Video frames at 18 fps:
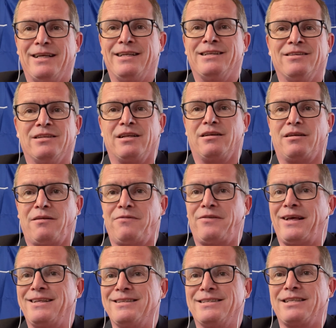in the
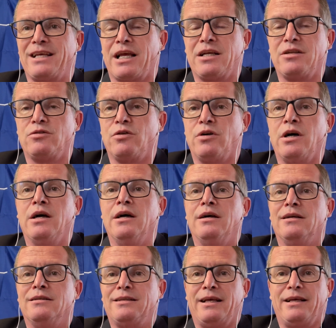defense sector.
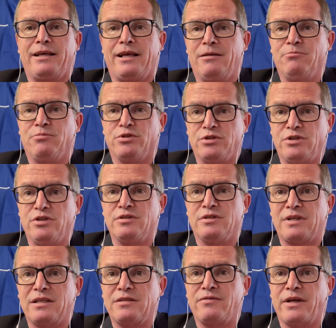They can produce
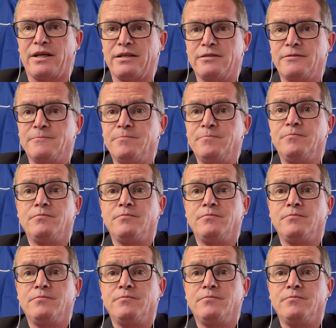these things.